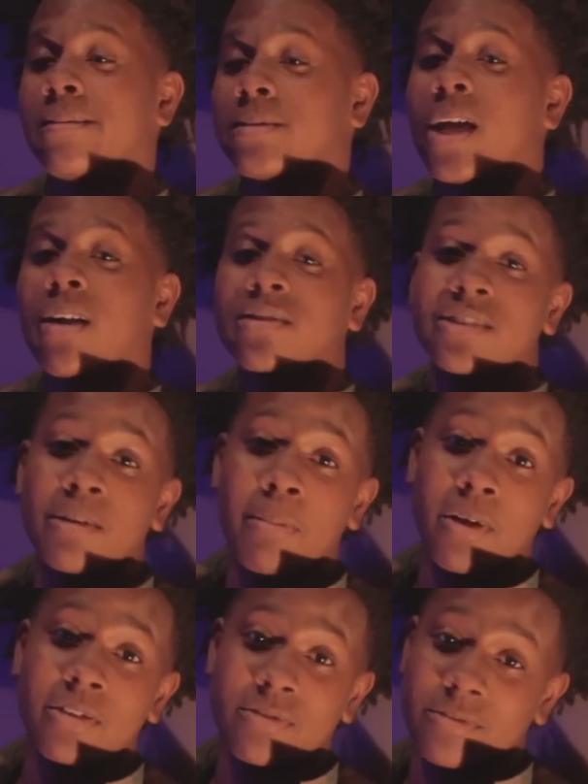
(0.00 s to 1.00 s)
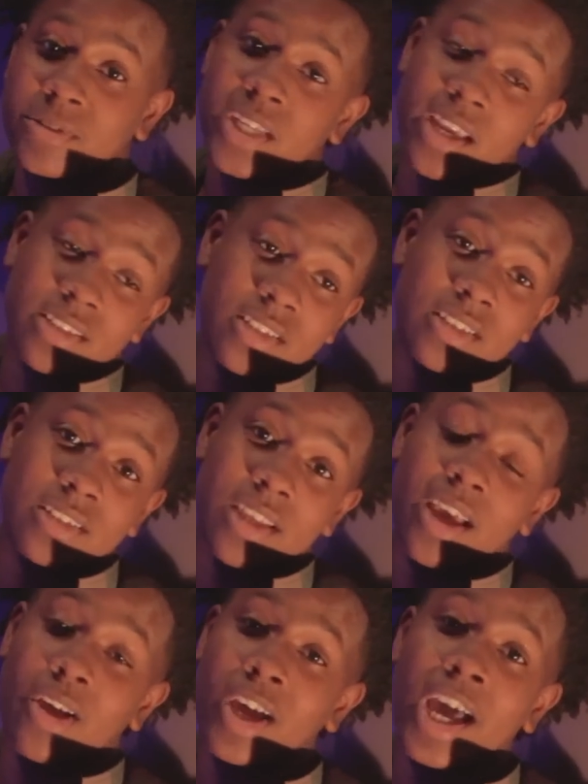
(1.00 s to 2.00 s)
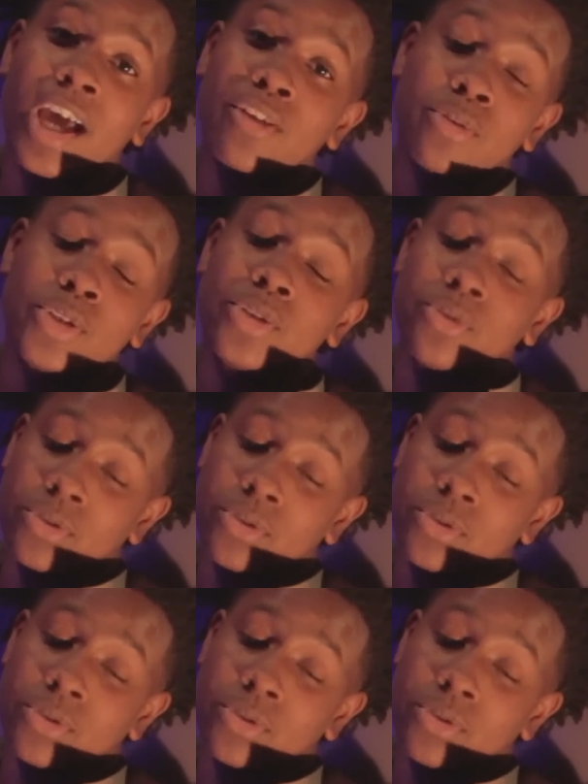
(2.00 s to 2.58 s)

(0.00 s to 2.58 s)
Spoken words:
talking to a person from Jackson, cause they gonna call you Jew.